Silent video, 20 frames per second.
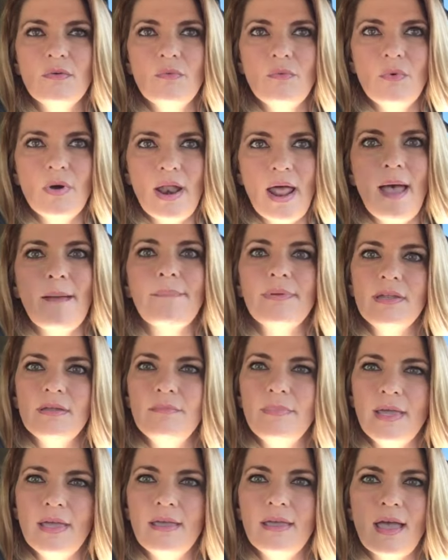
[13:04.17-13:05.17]
what happened
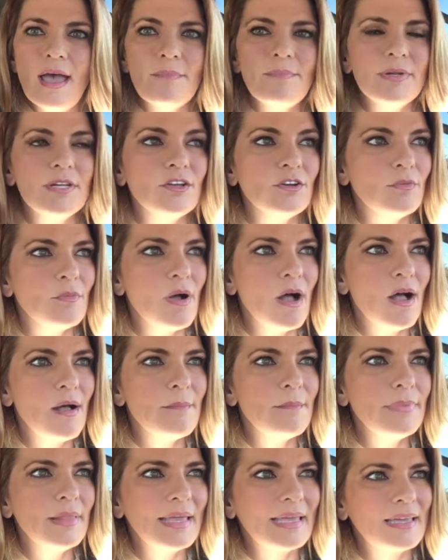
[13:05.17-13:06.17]
to me happen to your
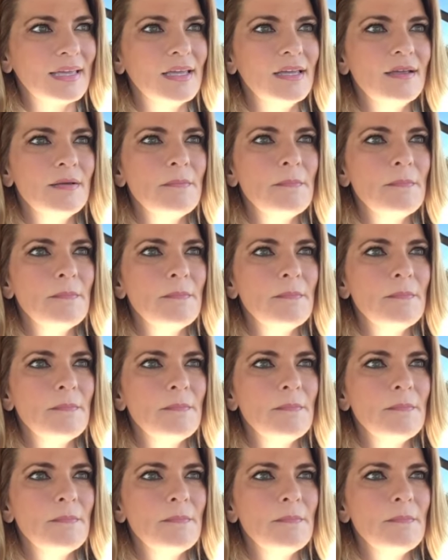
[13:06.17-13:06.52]
mom, like,